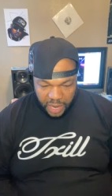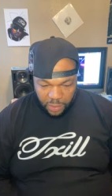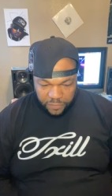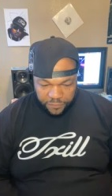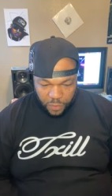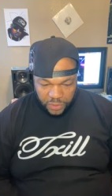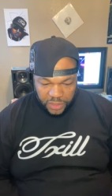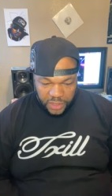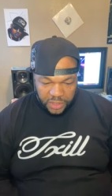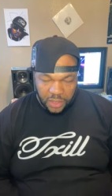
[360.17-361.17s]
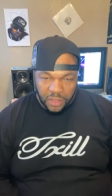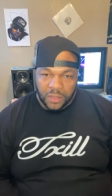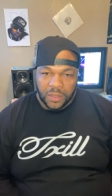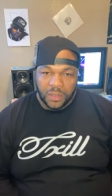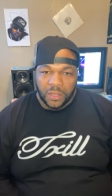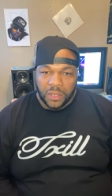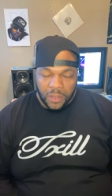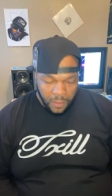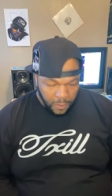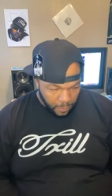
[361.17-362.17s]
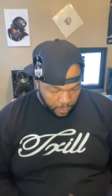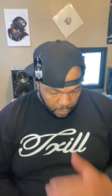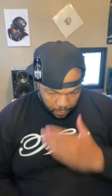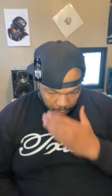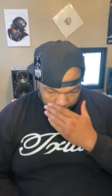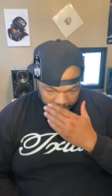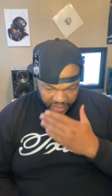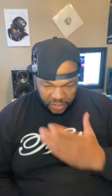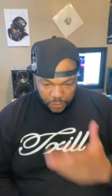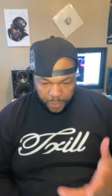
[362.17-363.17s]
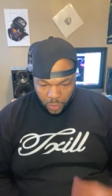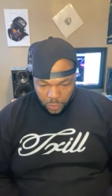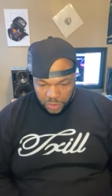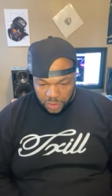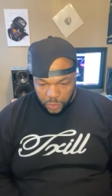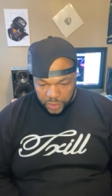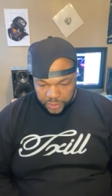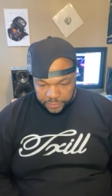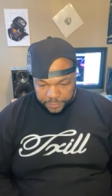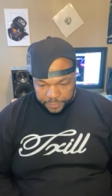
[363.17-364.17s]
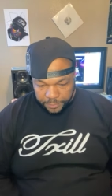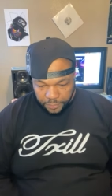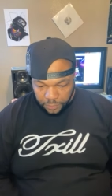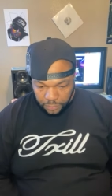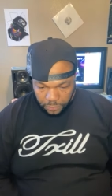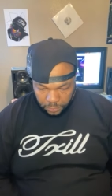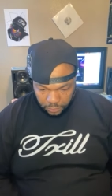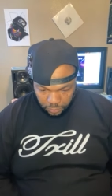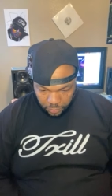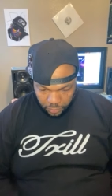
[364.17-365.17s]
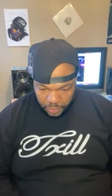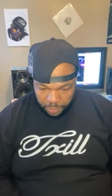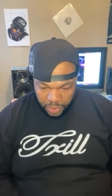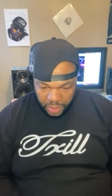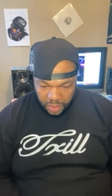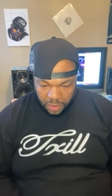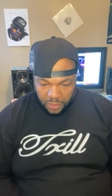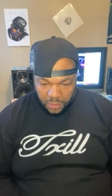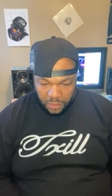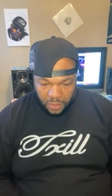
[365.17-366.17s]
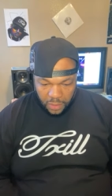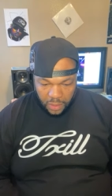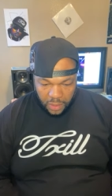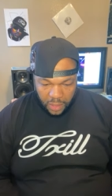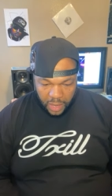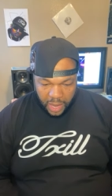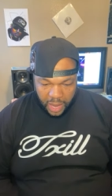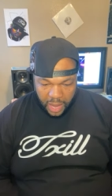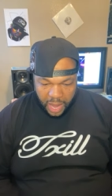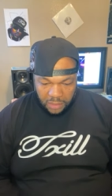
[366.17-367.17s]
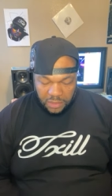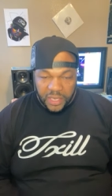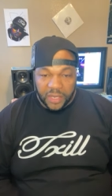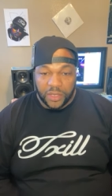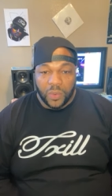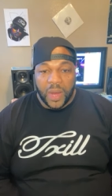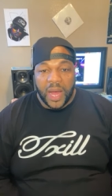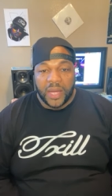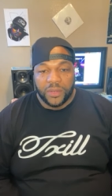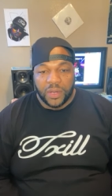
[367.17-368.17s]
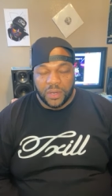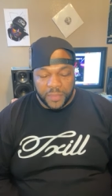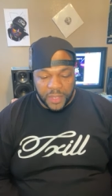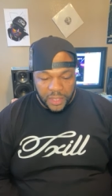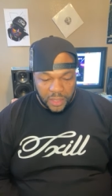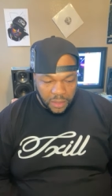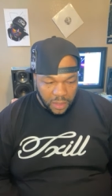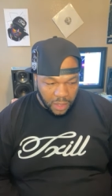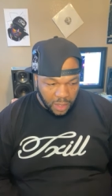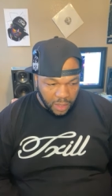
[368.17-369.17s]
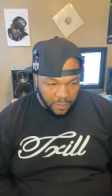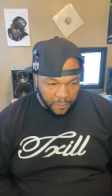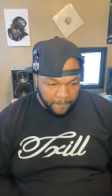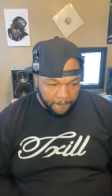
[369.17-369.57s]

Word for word: I was fortunate to be exposed to it, but I'll tell you why, you know what I mean? Uh,